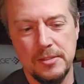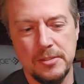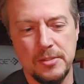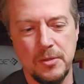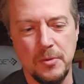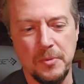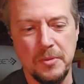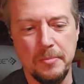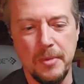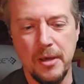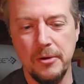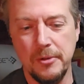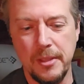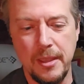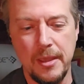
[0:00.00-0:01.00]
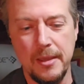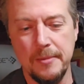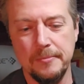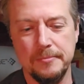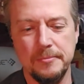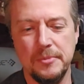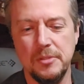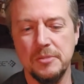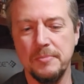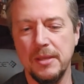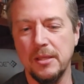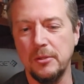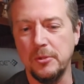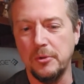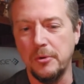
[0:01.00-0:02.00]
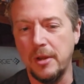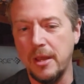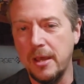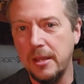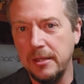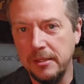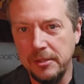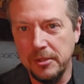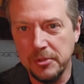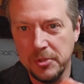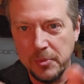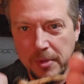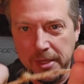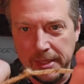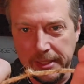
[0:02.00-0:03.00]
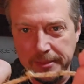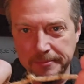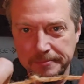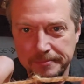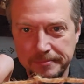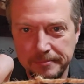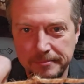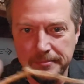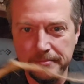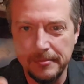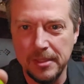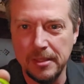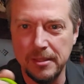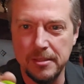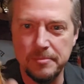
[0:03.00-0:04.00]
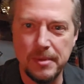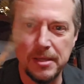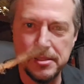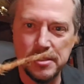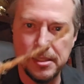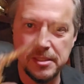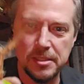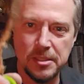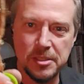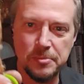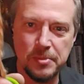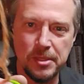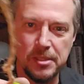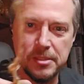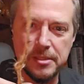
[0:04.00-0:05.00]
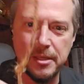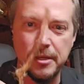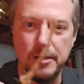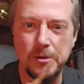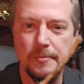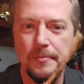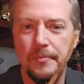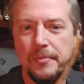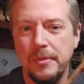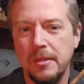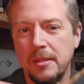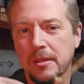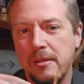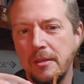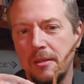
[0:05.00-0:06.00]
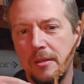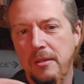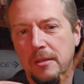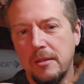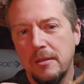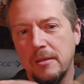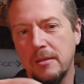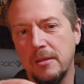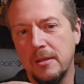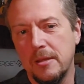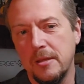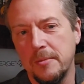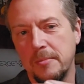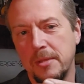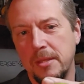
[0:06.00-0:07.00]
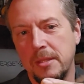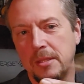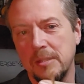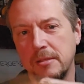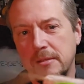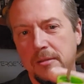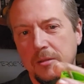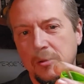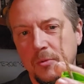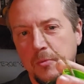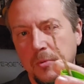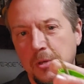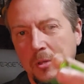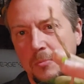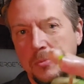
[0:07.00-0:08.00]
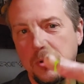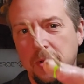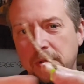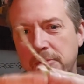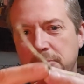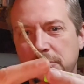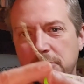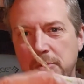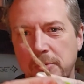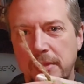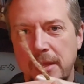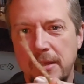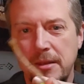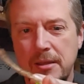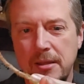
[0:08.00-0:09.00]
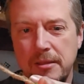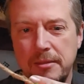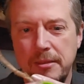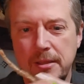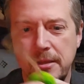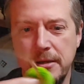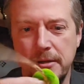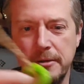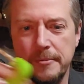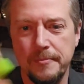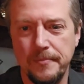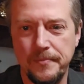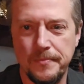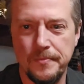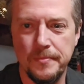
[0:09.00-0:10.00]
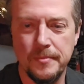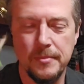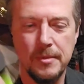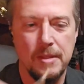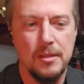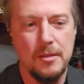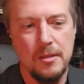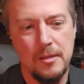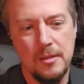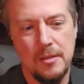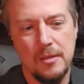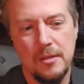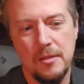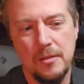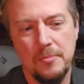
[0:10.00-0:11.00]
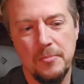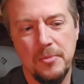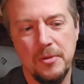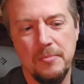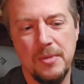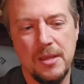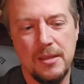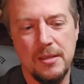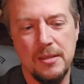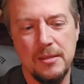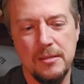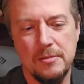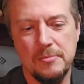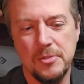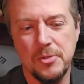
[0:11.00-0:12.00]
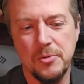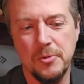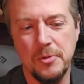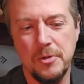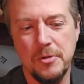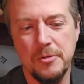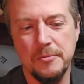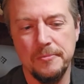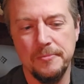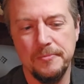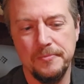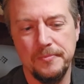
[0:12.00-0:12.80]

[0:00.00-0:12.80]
So with the bottle cap, you just make a little knot in your twine. It's about a 6-inch piece there. And then when you pull it through with that knot there, put it back in, screw it on.